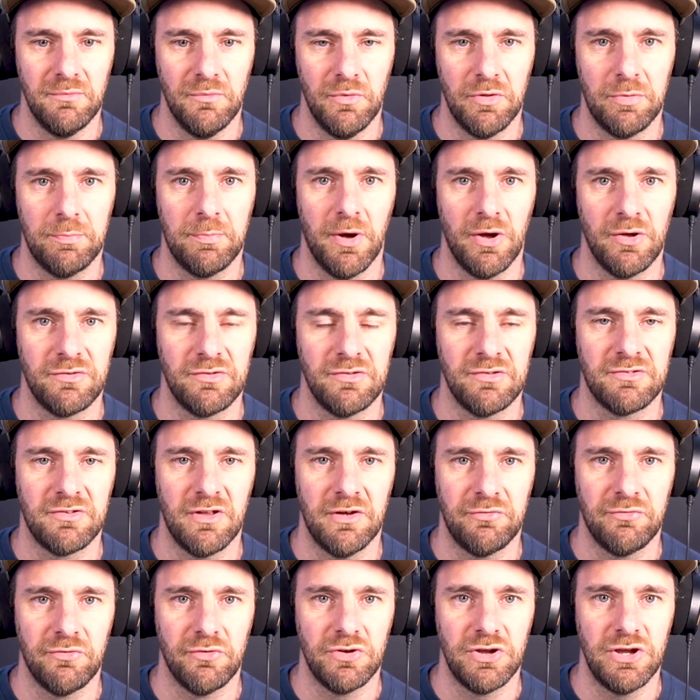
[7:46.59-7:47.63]
with posting
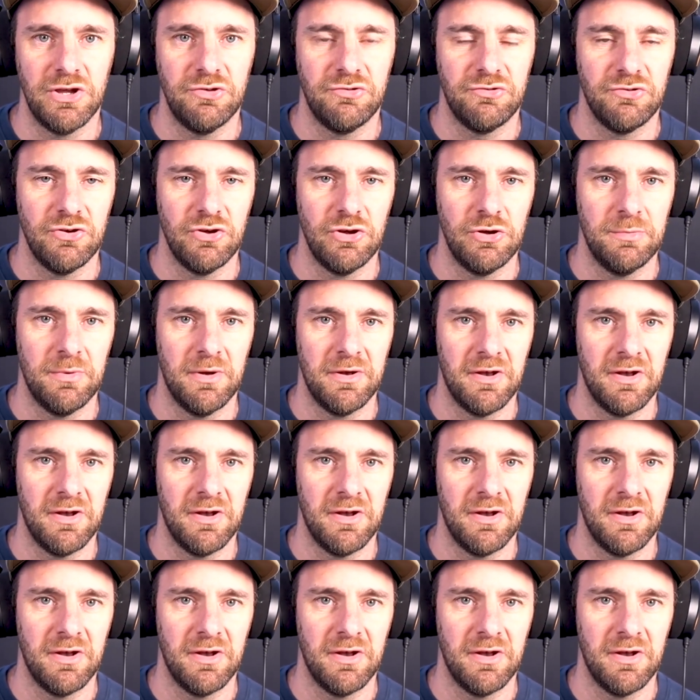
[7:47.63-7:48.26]
stuff on YouTube.